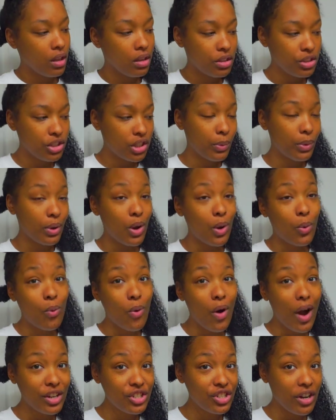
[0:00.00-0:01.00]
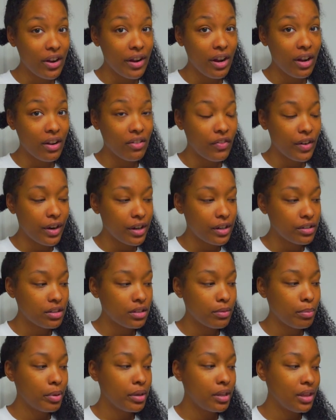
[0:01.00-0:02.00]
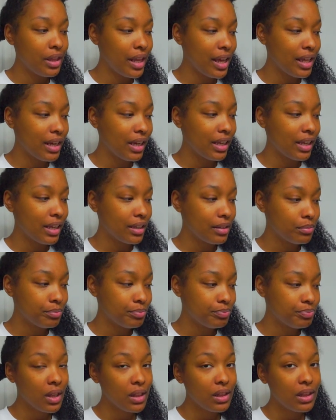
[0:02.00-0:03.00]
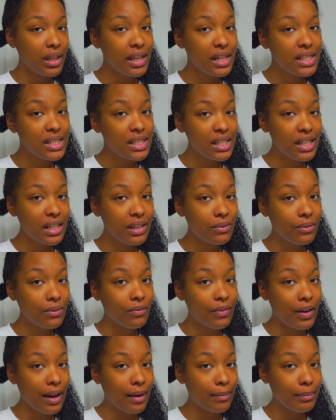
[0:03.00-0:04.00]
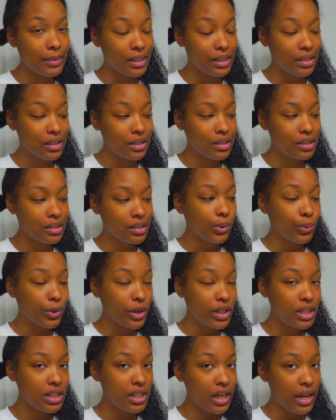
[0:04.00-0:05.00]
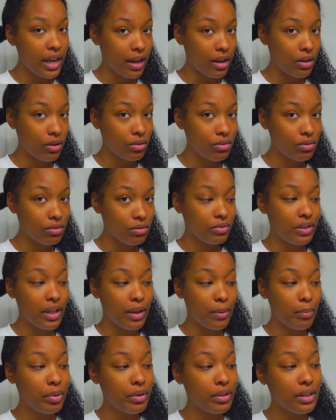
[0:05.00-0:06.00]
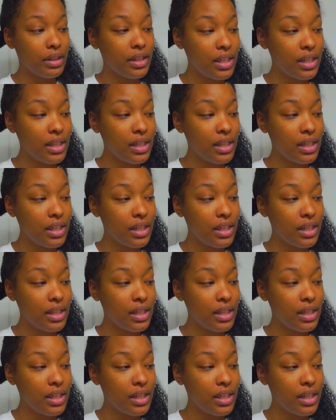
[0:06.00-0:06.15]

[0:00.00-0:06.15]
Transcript: so we're gonna wash our hair first put that in let it sit in for five minutes rinse it out then put